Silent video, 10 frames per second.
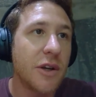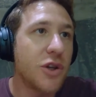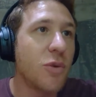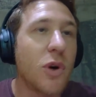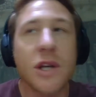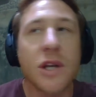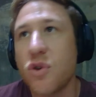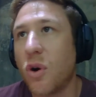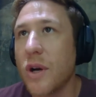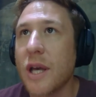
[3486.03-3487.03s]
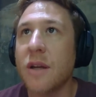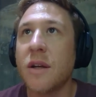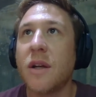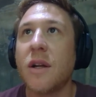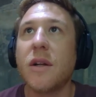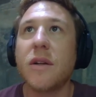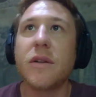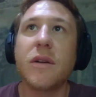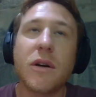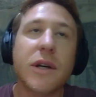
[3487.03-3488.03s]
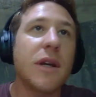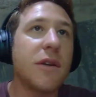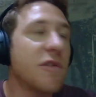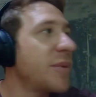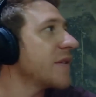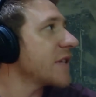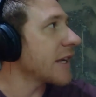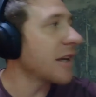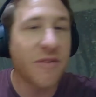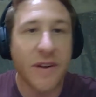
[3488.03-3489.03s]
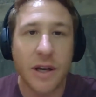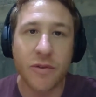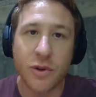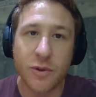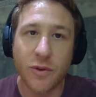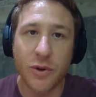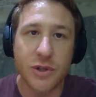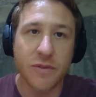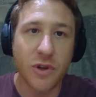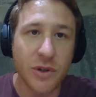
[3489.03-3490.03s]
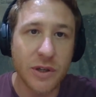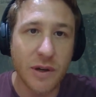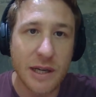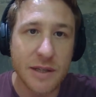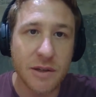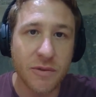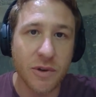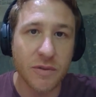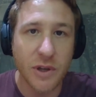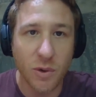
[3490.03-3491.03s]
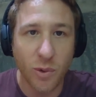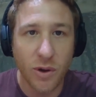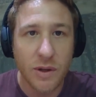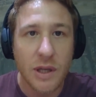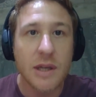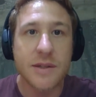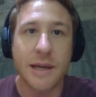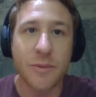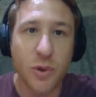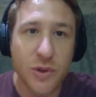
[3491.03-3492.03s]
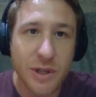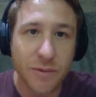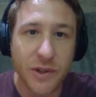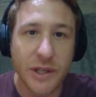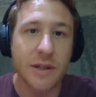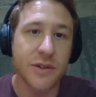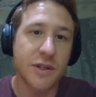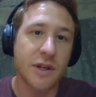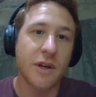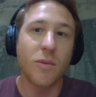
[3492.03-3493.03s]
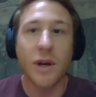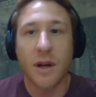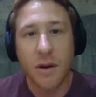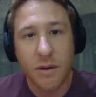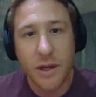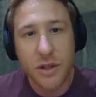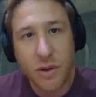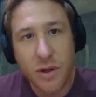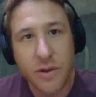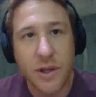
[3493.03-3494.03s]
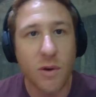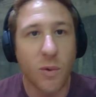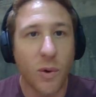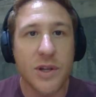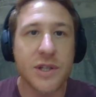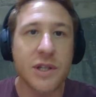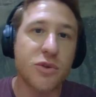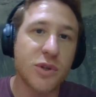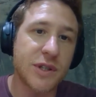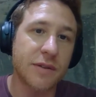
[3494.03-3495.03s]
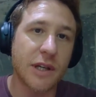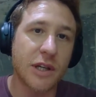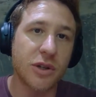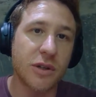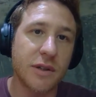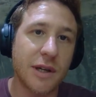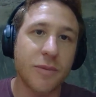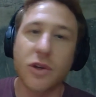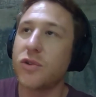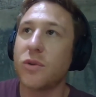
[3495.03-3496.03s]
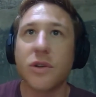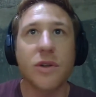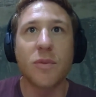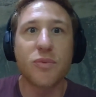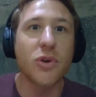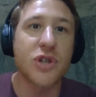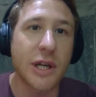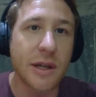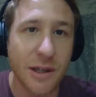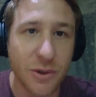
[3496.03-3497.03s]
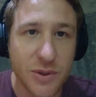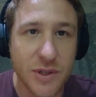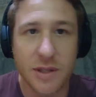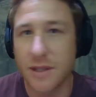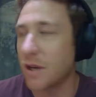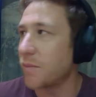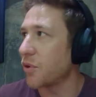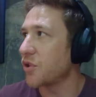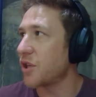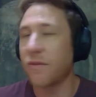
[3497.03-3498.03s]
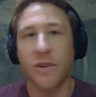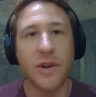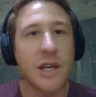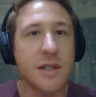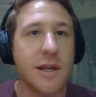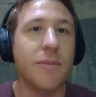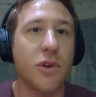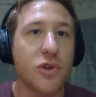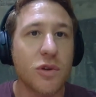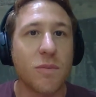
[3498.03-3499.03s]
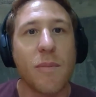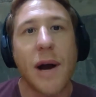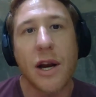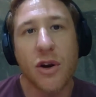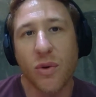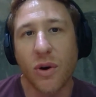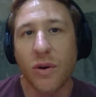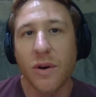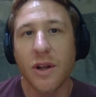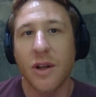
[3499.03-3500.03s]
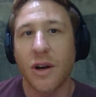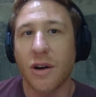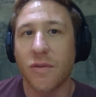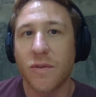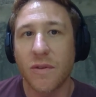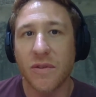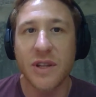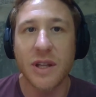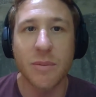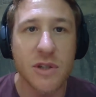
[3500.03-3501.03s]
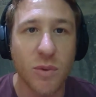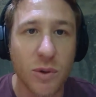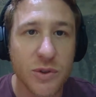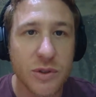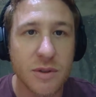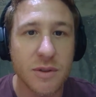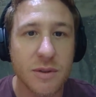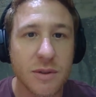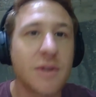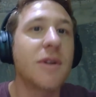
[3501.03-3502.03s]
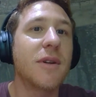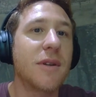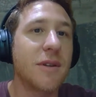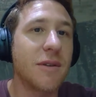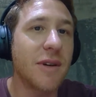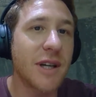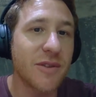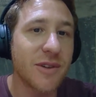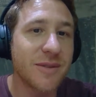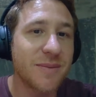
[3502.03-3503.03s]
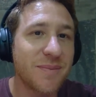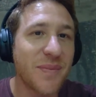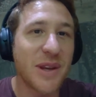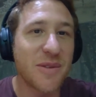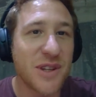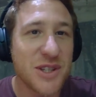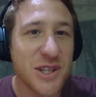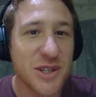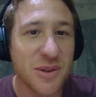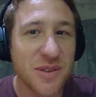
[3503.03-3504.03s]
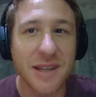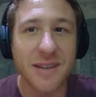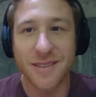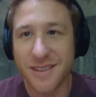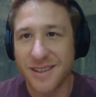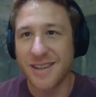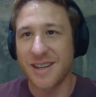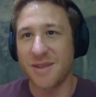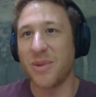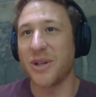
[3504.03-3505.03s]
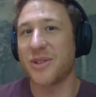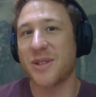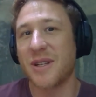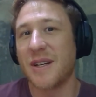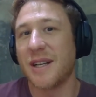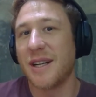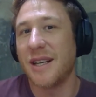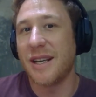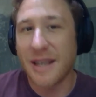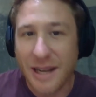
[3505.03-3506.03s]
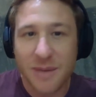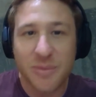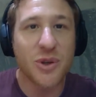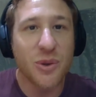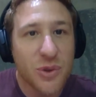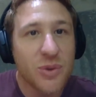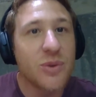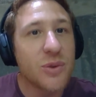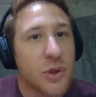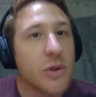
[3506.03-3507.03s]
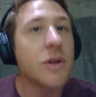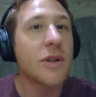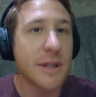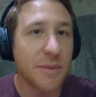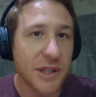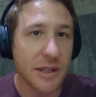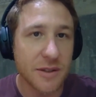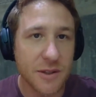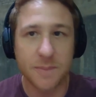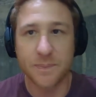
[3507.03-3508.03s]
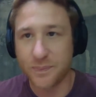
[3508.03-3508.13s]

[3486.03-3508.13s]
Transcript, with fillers: You walk into Hoi An, okay, you've been taking 500 photos of conical hats in front of yellow wall, time to do something else. Well, oh, actually the yellow wall has an interesting texture. I'm going to do a project, like you say, start a project for the next year. I'm going to shoot macro of Vietnamese walls, whatever, if this is your thing. But it helps you to do something else.